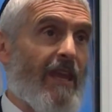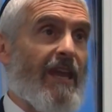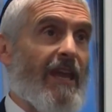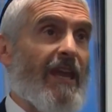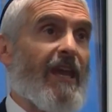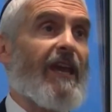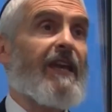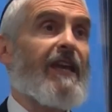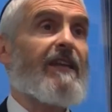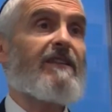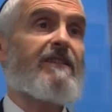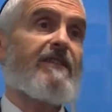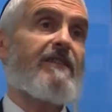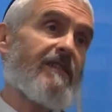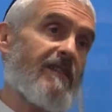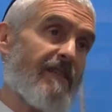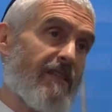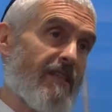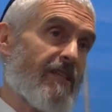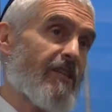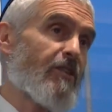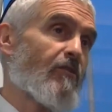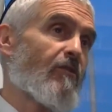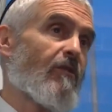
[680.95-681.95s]
And
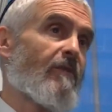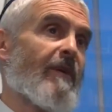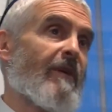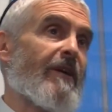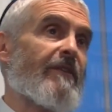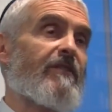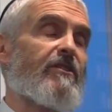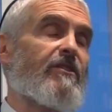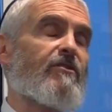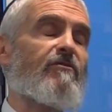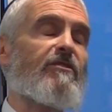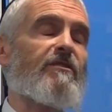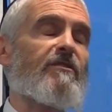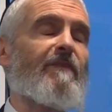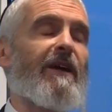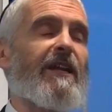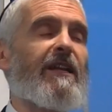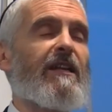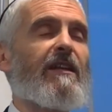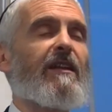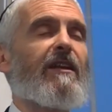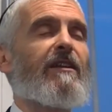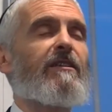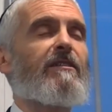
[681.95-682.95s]
he knew about the Jewish
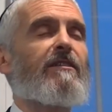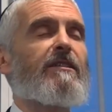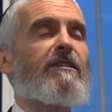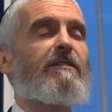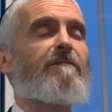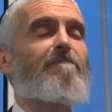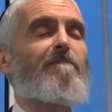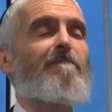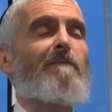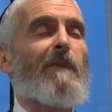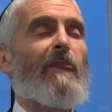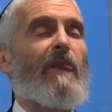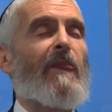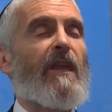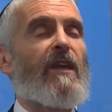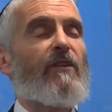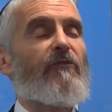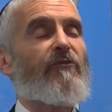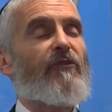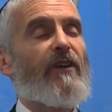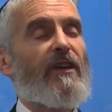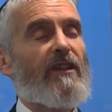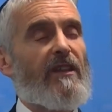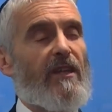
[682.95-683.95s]
moneylenders. In
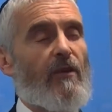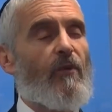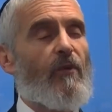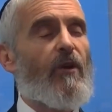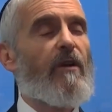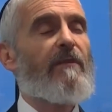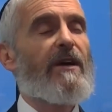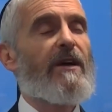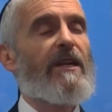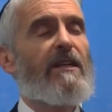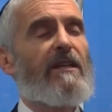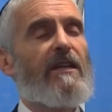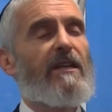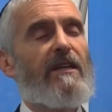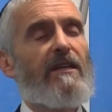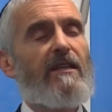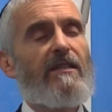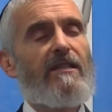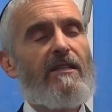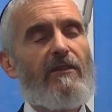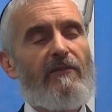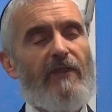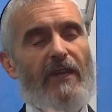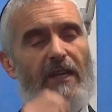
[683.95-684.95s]
fact, there were
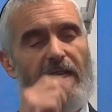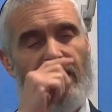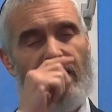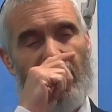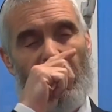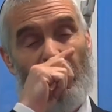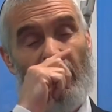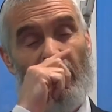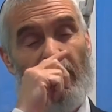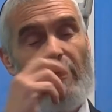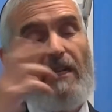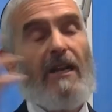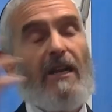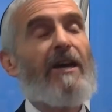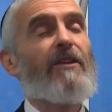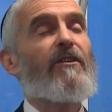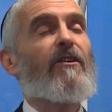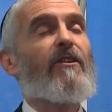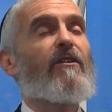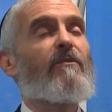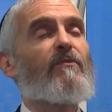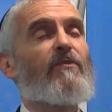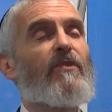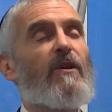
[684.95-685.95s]
moneylenders in Venice. They weren't allowed
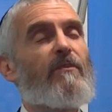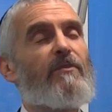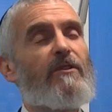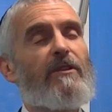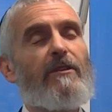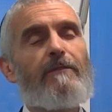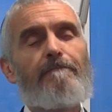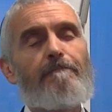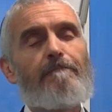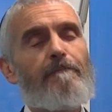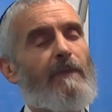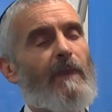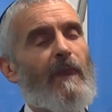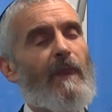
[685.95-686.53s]
to own property.